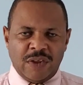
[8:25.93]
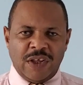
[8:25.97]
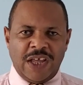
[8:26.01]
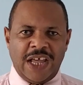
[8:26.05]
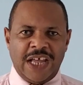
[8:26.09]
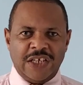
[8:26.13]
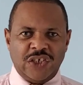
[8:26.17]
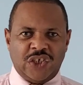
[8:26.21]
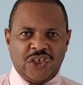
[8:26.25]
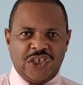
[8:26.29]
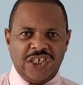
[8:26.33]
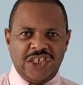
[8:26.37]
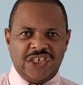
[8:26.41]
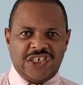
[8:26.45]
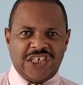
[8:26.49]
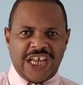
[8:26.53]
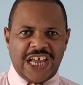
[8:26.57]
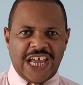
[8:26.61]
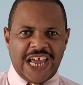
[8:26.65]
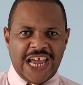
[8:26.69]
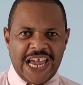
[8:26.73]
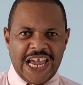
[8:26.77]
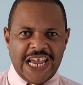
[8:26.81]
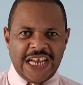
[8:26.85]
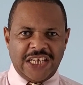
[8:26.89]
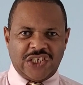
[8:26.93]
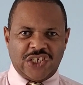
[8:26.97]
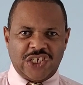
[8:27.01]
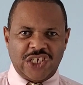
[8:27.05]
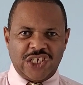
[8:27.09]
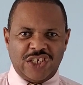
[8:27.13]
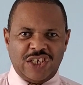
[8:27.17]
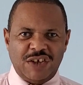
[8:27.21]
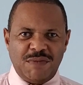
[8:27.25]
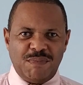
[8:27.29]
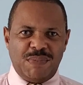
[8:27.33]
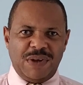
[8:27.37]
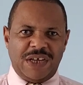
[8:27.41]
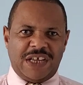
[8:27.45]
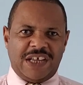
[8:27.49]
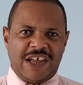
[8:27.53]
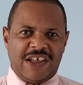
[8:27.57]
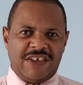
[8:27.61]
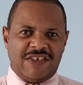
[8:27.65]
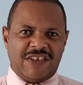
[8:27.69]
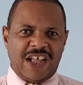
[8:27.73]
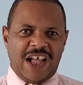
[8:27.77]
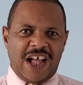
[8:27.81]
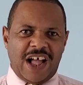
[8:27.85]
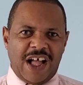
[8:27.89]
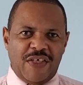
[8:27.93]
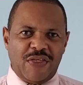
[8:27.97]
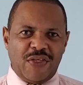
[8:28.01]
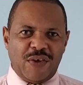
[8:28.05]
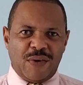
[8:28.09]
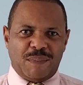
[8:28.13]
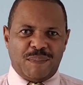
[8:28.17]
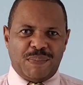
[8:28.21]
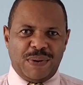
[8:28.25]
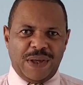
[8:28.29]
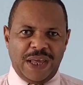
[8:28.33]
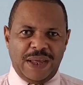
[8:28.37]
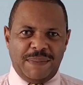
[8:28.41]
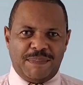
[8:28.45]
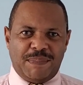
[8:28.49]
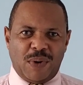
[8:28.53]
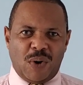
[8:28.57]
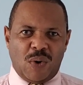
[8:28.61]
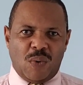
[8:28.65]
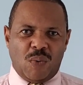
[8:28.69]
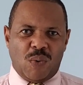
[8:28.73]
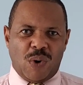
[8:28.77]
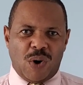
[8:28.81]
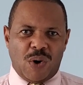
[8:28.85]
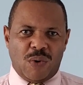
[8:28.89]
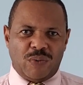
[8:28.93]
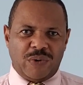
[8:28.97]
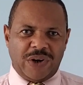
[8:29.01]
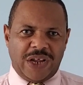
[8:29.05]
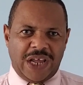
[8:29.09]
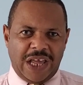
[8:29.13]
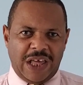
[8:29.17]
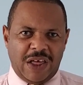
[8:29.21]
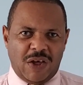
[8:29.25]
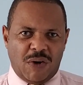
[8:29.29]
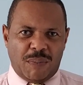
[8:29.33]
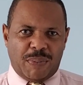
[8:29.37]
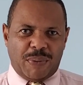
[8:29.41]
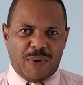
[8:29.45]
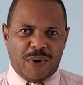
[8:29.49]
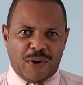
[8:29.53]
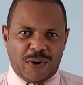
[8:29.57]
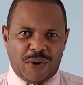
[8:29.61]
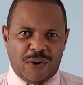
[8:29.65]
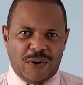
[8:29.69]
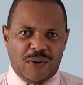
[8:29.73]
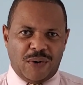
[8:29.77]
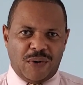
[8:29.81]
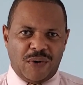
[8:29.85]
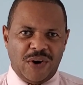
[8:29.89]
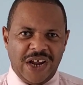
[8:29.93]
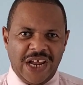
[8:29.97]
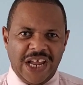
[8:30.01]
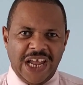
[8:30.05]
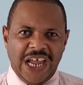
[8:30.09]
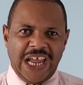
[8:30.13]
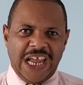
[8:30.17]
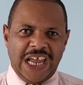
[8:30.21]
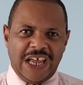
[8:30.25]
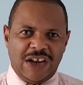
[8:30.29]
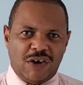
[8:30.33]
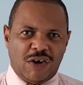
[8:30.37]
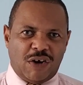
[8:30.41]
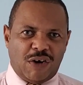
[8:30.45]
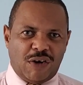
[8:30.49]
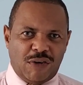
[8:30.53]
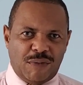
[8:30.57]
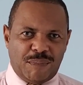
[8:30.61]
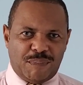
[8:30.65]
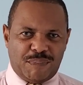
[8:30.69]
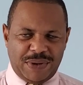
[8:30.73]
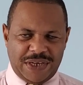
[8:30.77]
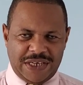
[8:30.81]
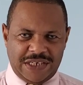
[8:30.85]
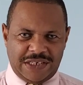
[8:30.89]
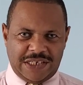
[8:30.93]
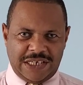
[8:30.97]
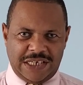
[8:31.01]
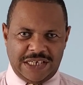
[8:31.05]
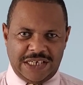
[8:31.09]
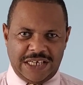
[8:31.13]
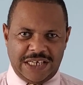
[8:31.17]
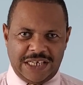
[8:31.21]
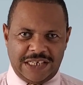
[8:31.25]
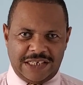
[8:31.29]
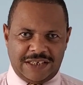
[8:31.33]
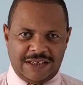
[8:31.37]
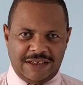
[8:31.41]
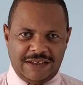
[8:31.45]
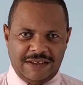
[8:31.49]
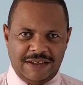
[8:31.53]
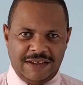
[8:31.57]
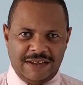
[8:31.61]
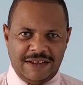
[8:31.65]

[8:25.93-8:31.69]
And she's anxious because other people won't help her in her busyness.